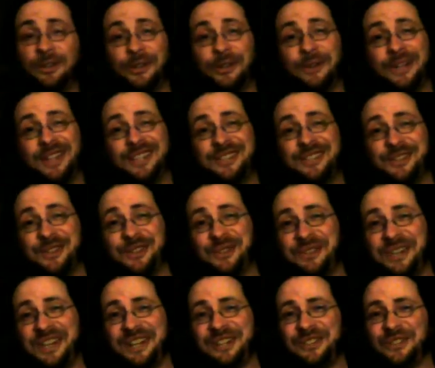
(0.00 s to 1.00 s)
doing this in 2
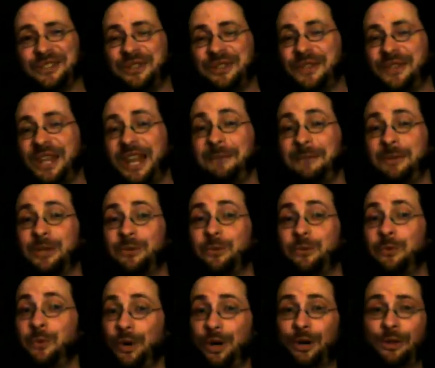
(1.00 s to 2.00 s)
years, if the game is
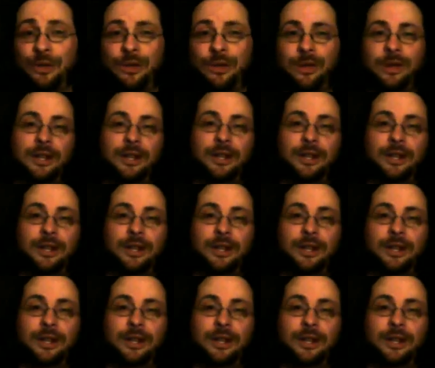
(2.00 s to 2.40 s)
worth